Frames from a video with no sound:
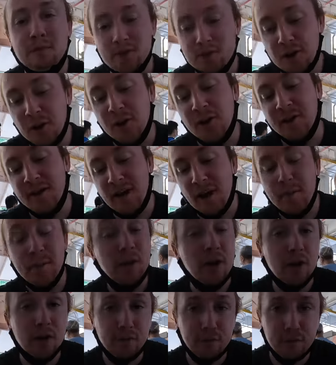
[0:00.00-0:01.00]
So a
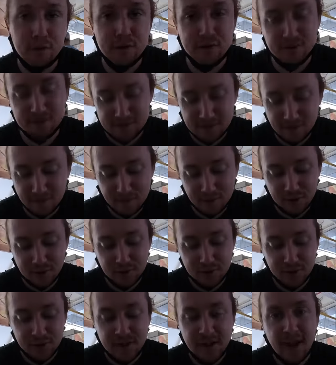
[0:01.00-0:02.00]
banana fritter is something
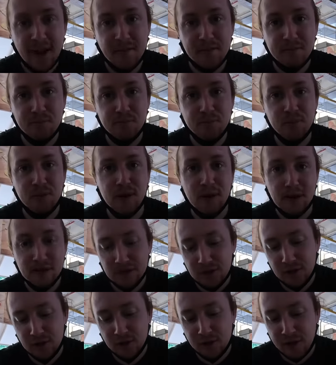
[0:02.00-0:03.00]
you can get
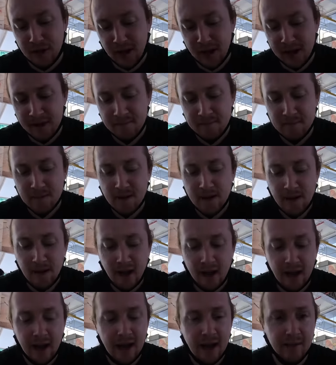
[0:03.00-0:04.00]
in the U K,
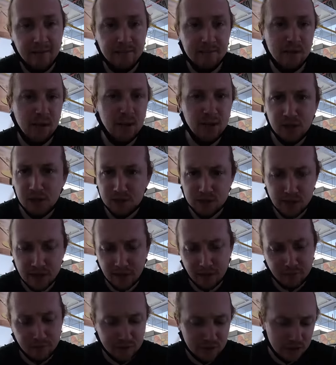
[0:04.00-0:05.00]
and um, usually
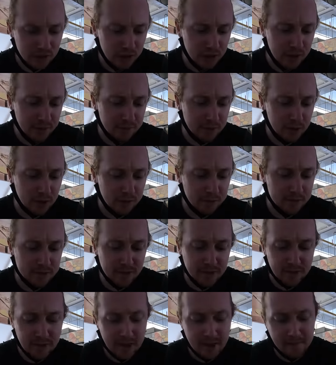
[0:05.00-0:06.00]
at the fish and chip shops
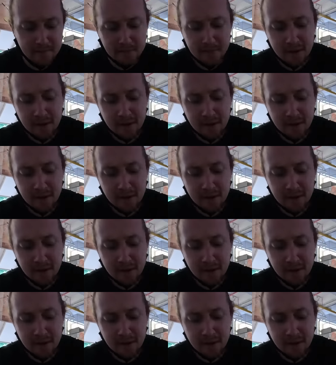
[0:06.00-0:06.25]
and that.